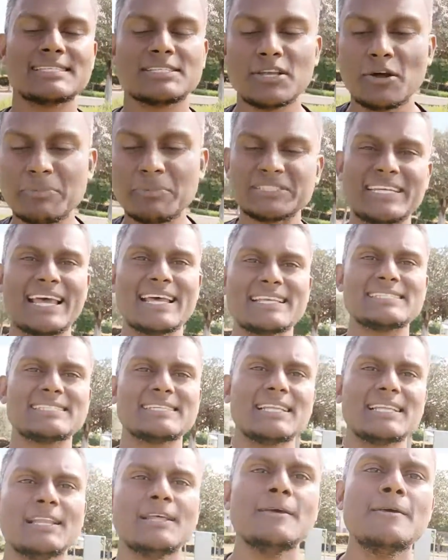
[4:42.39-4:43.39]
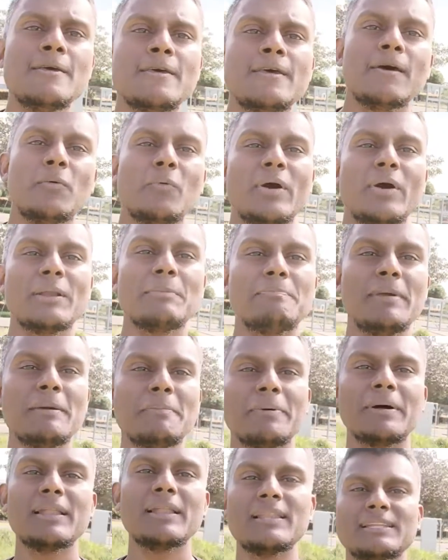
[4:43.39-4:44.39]
much hassle when
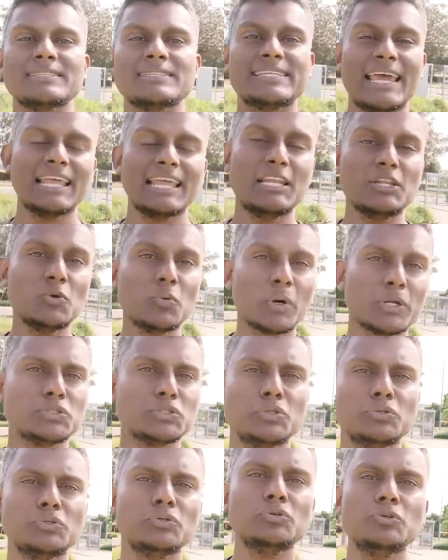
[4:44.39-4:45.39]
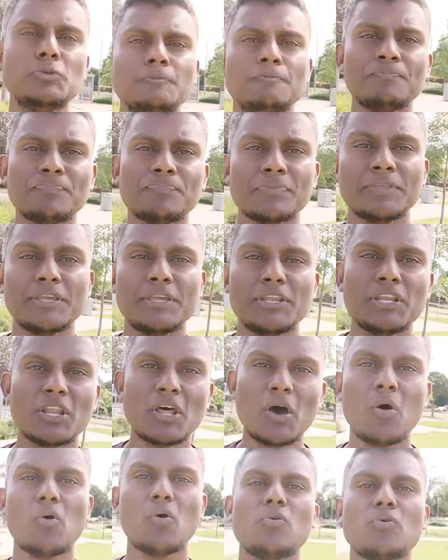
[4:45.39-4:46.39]
people tell you what to do. You
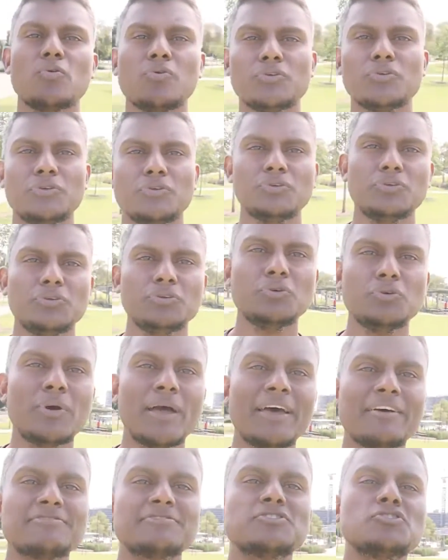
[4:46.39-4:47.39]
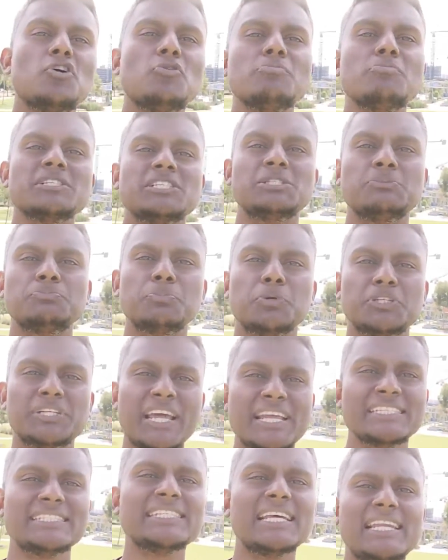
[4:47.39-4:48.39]
know you have so much
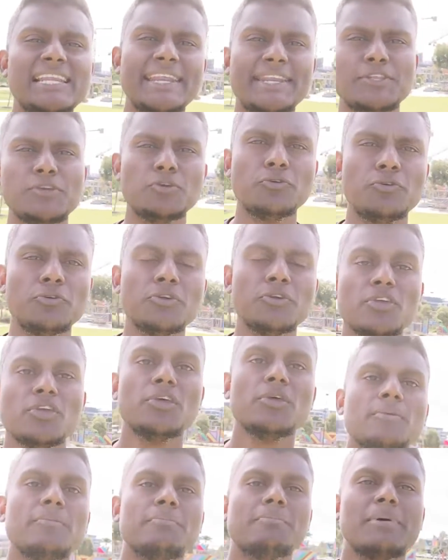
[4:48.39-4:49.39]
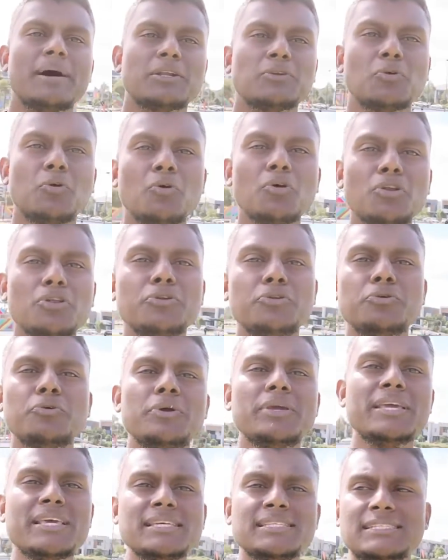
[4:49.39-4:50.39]
potential in you, but all you're
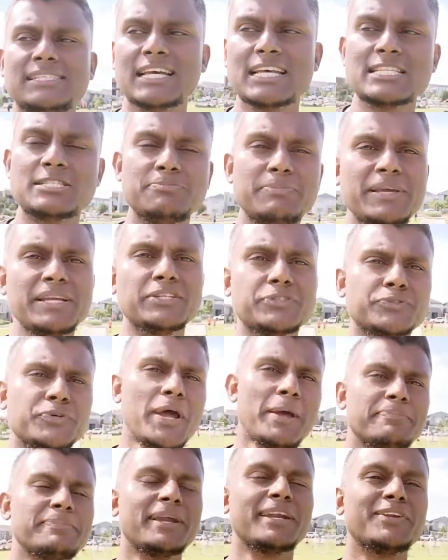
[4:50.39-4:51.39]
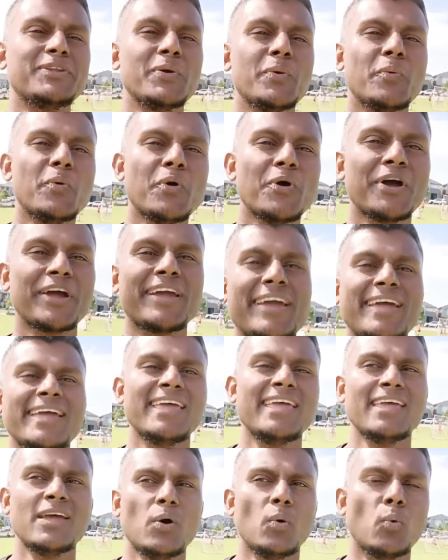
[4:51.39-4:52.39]
doing is just being trapped at your work,
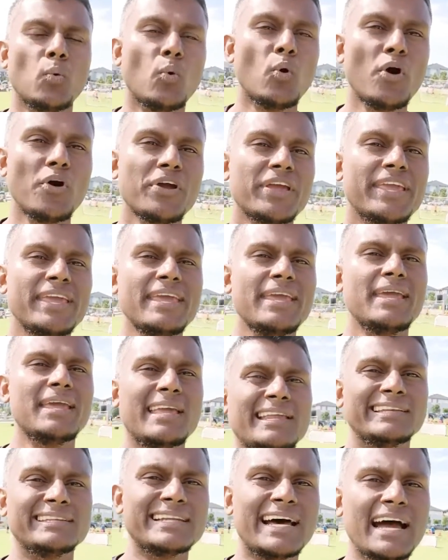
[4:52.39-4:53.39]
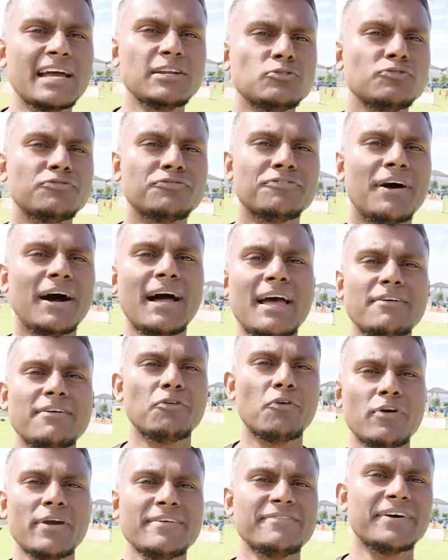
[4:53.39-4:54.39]
working 9 to 5
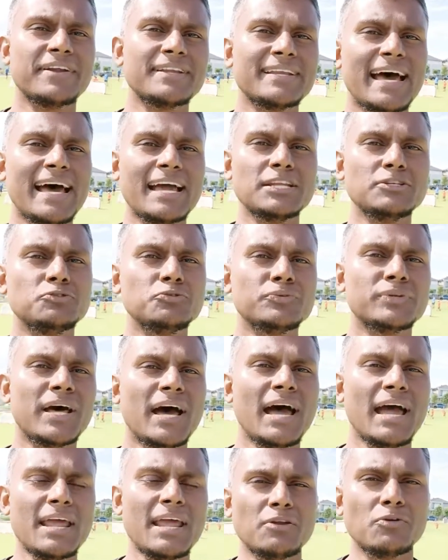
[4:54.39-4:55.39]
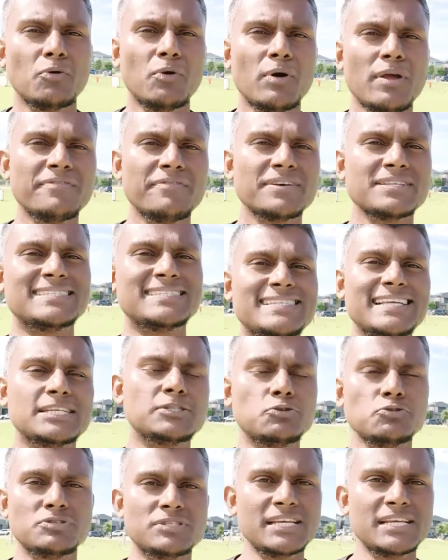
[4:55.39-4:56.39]
or even 9 to 9 or even 6
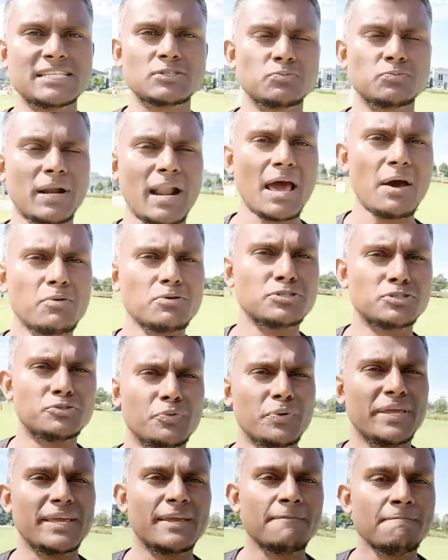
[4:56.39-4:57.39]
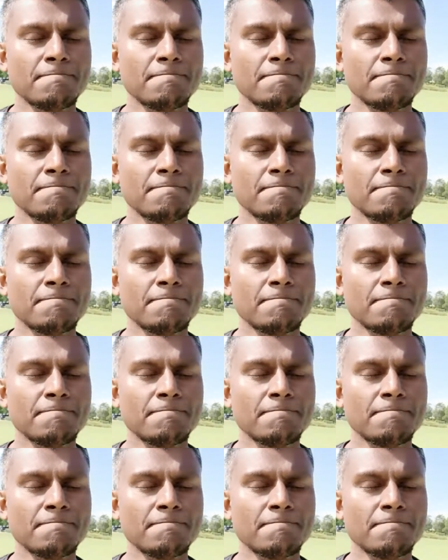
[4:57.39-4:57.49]
to 6, what I was doing.